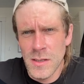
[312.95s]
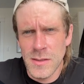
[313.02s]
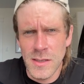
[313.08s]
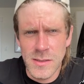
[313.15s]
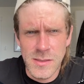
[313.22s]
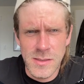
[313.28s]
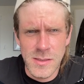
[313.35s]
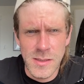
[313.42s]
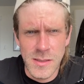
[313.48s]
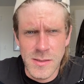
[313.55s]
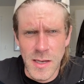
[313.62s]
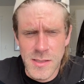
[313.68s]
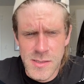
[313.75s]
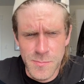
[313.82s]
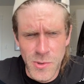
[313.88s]

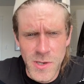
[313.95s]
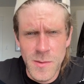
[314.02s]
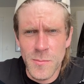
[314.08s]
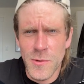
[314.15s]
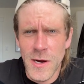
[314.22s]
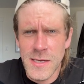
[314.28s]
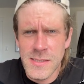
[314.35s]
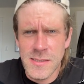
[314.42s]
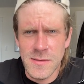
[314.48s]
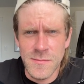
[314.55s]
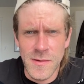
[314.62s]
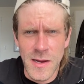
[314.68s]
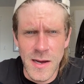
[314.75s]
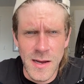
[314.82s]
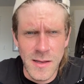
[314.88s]
It's pretty
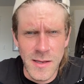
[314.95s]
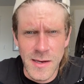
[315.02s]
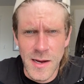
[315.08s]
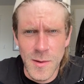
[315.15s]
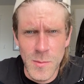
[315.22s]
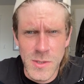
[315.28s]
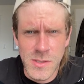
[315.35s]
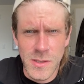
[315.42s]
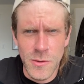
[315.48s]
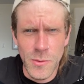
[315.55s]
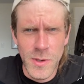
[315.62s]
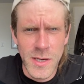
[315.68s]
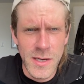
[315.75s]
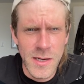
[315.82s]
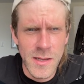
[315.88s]
impressive, like how much
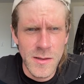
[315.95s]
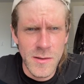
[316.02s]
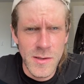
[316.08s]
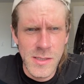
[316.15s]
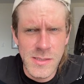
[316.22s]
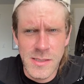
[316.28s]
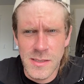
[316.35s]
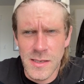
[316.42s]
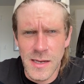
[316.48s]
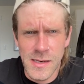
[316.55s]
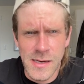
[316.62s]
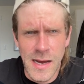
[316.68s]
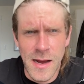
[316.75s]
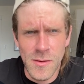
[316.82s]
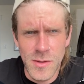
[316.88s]
liquidity there is and
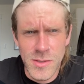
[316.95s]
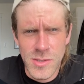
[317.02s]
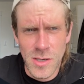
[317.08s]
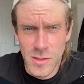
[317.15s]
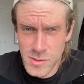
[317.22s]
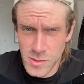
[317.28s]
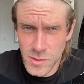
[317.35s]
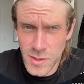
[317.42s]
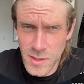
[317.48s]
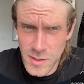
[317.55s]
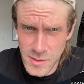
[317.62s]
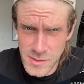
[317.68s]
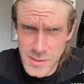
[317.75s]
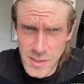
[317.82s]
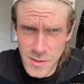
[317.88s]
like how the chart's looking,
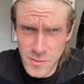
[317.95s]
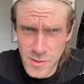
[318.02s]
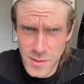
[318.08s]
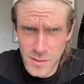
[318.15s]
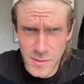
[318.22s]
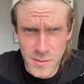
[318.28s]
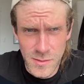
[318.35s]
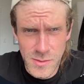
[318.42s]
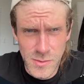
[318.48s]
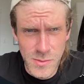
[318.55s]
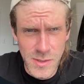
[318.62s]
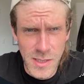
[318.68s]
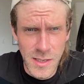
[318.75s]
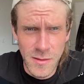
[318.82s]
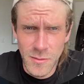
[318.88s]
considering there's only
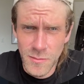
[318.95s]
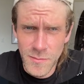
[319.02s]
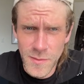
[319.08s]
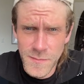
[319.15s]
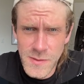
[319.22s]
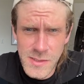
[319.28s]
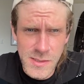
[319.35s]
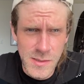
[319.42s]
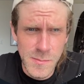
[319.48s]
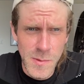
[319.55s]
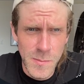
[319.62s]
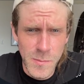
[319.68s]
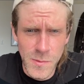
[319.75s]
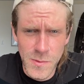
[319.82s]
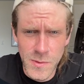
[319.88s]
956
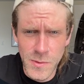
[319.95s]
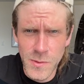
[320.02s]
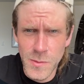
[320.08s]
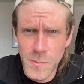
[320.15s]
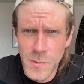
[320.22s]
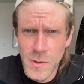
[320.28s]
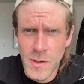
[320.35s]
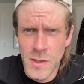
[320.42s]
people in the group.